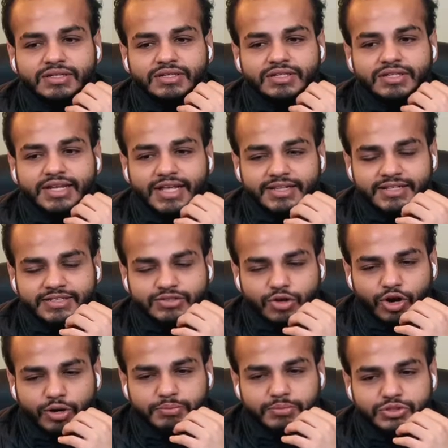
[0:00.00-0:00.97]
Take this
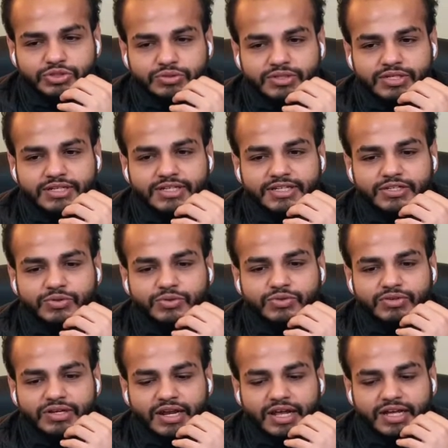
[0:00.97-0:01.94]
opportunity to
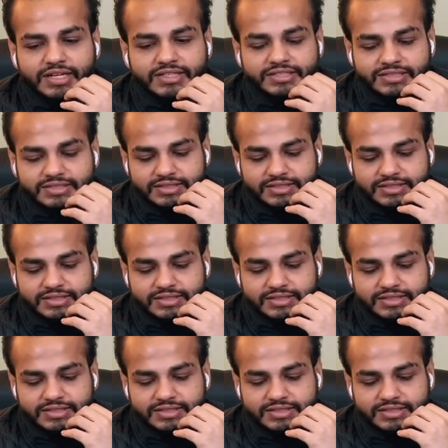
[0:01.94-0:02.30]
realize